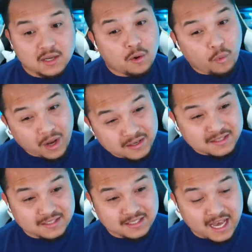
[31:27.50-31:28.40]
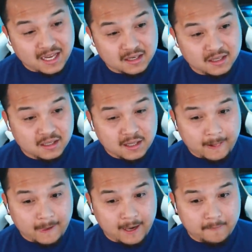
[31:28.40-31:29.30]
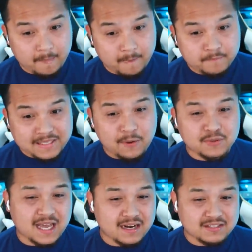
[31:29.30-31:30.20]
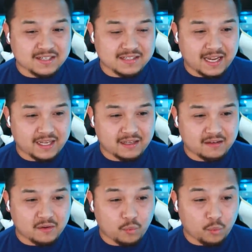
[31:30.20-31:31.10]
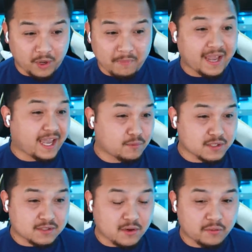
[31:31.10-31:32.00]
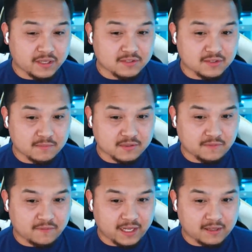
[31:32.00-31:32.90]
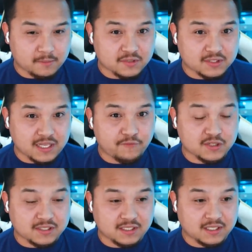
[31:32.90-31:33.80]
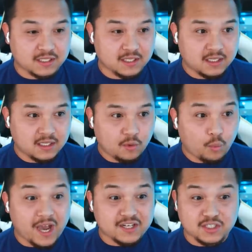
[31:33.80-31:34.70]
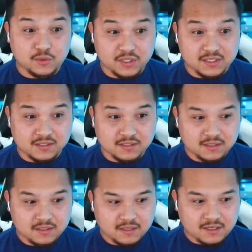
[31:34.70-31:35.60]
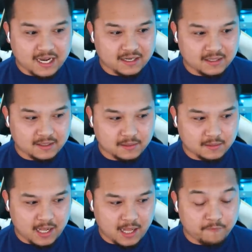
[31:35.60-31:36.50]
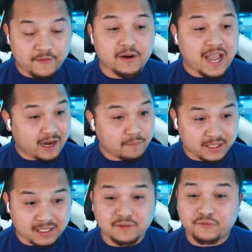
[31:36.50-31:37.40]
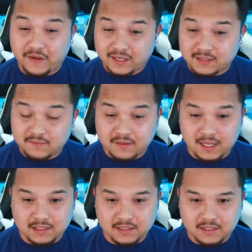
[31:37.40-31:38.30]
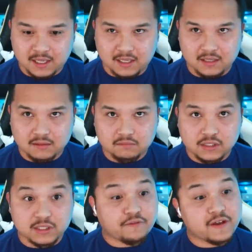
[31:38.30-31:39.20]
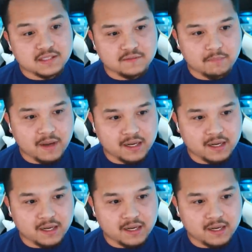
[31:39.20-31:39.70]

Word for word: wanted to see that. Um, that was kind of just like where my head was going in terms of like selfishly why she was kind of uh, very adamant and defended, uh, uh, defensive about